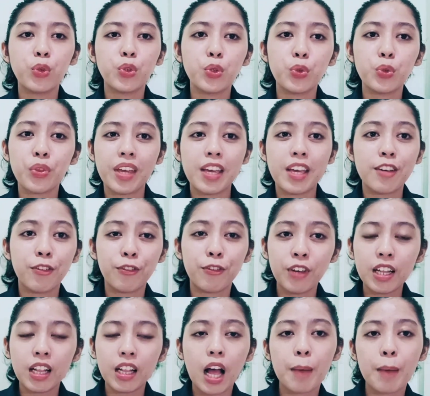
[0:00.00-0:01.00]
do they
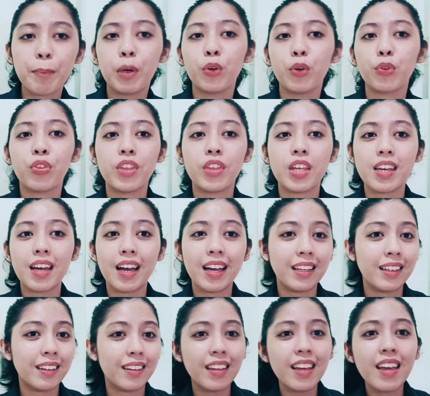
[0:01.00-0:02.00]
feel about the
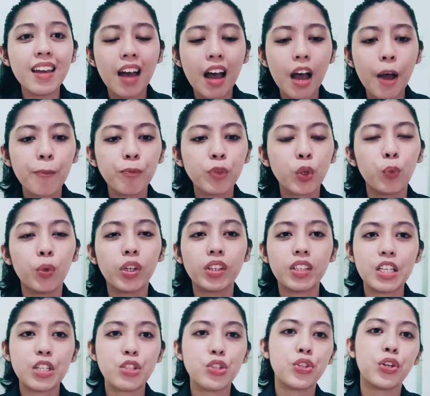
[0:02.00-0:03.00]
idea,
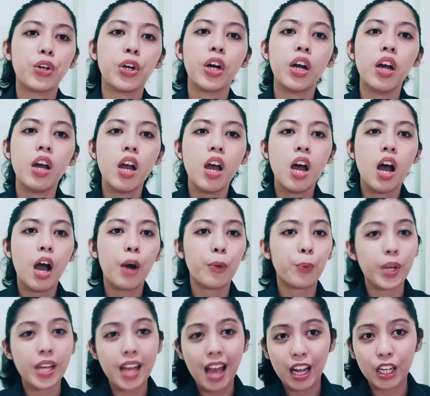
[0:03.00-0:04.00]
what is their
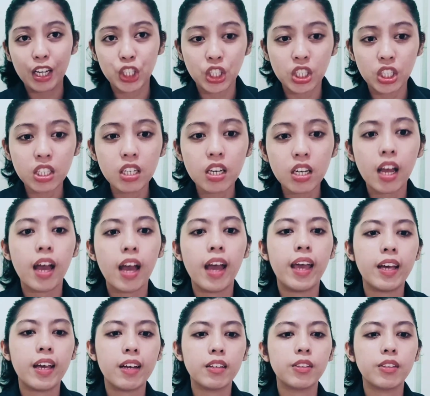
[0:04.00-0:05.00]
reaction,
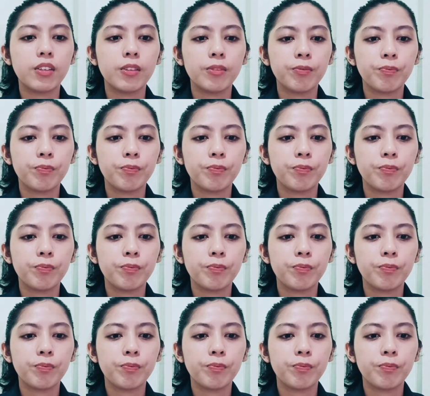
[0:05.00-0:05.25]
and